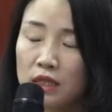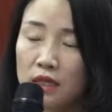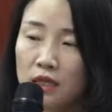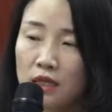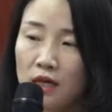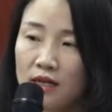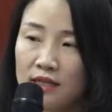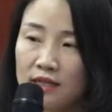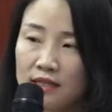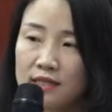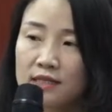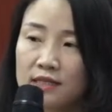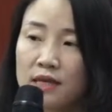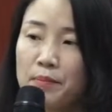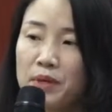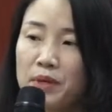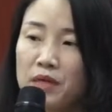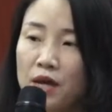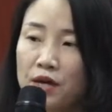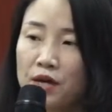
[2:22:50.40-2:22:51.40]

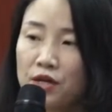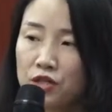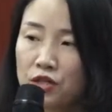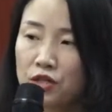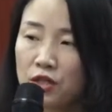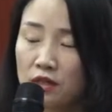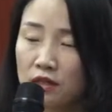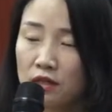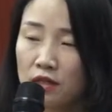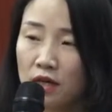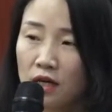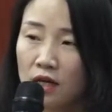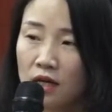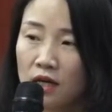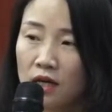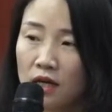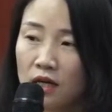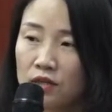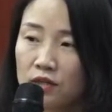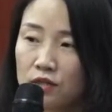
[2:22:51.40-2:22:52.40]
dissemination.
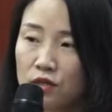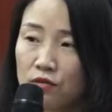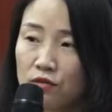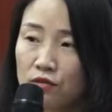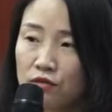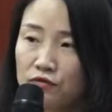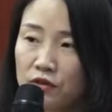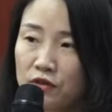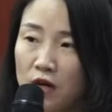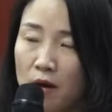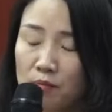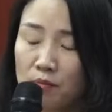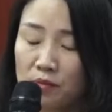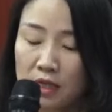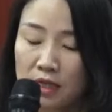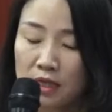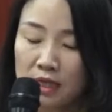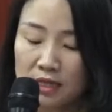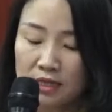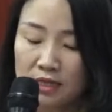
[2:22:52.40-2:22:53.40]
So from
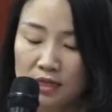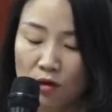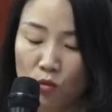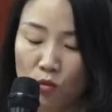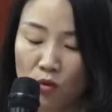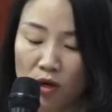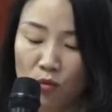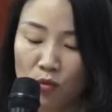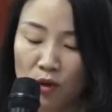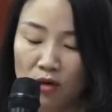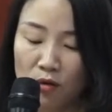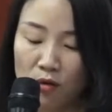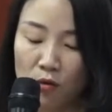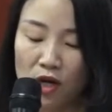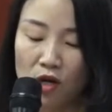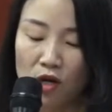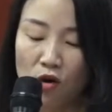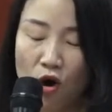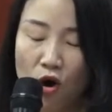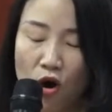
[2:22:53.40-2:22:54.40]
this, we
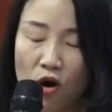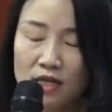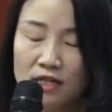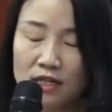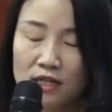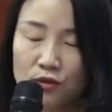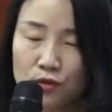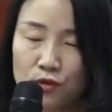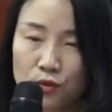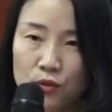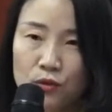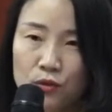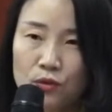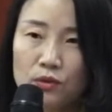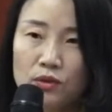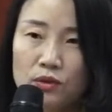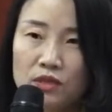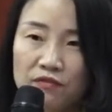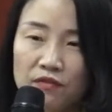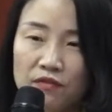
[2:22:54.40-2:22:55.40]
call it two
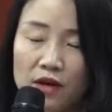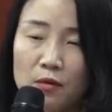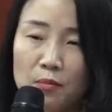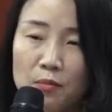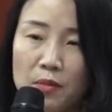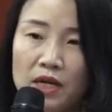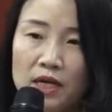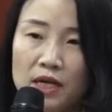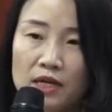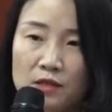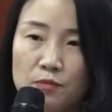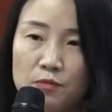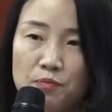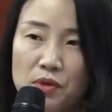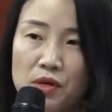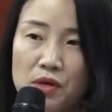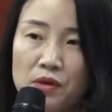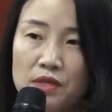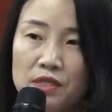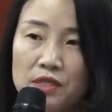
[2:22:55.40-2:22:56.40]
development
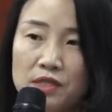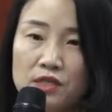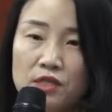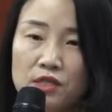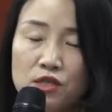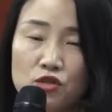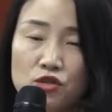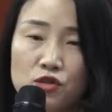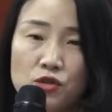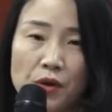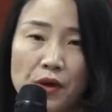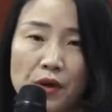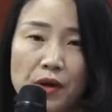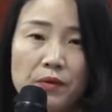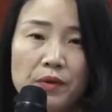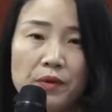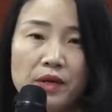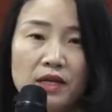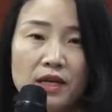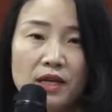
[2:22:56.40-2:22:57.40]
experiences
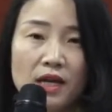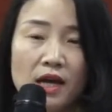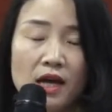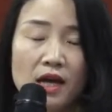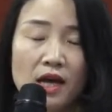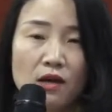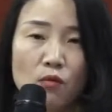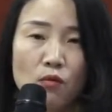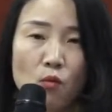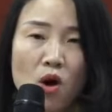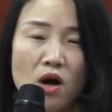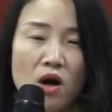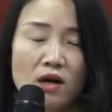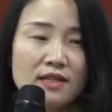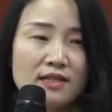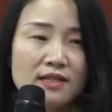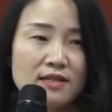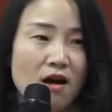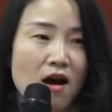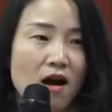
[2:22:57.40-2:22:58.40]
sharing. One is
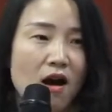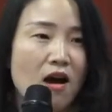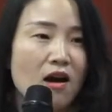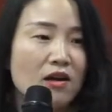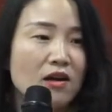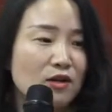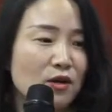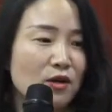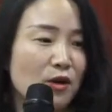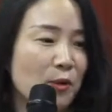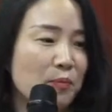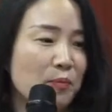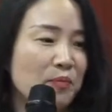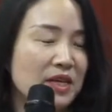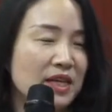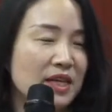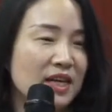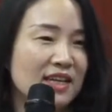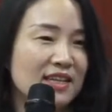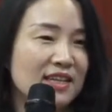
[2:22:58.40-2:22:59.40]
a hard copy,
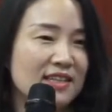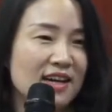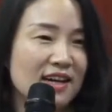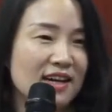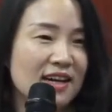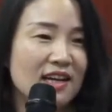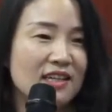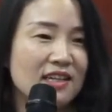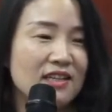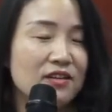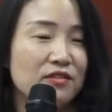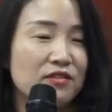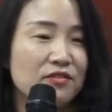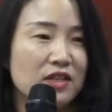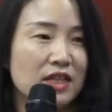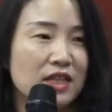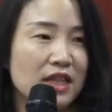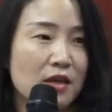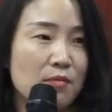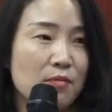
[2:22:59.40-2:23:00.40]
it's a kind of
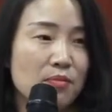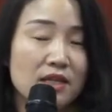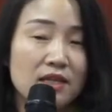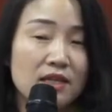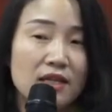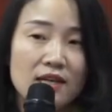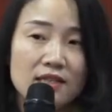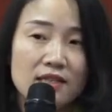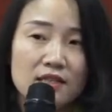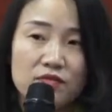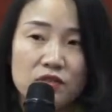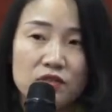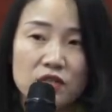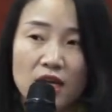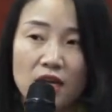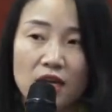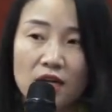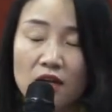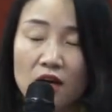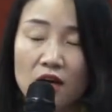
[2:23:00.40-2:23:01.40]
labor-intensive
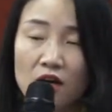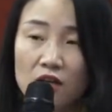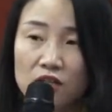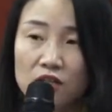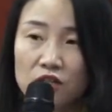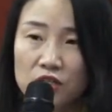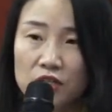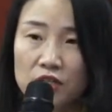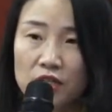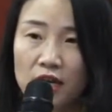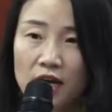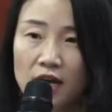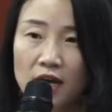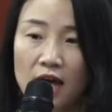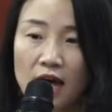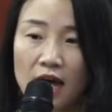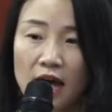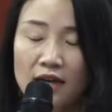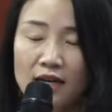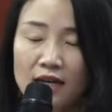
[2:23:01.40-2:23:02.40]
technology.
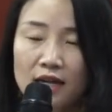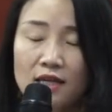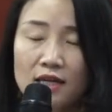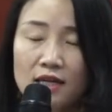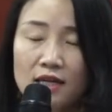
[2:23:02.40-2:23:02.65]
Another is a